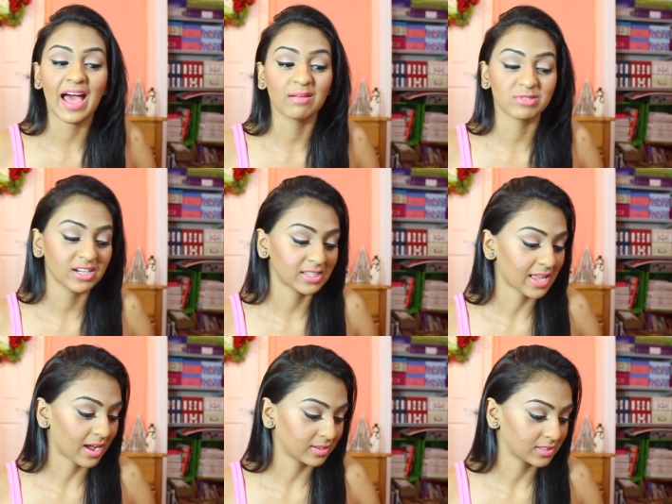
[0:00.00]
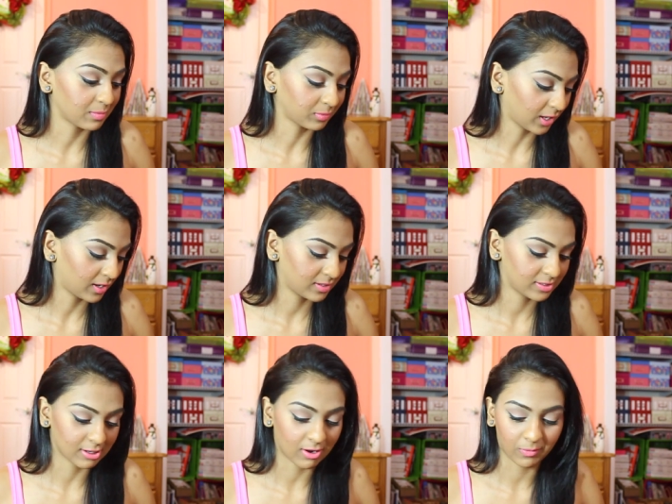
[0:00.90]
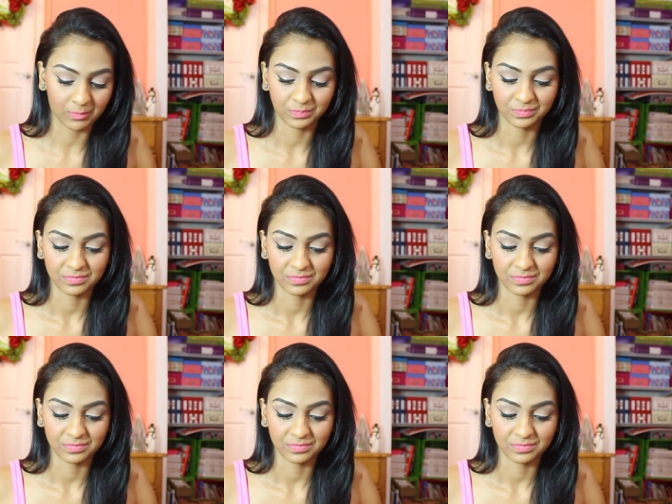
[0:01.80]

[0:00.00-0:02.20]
I'm trying to snack on something. So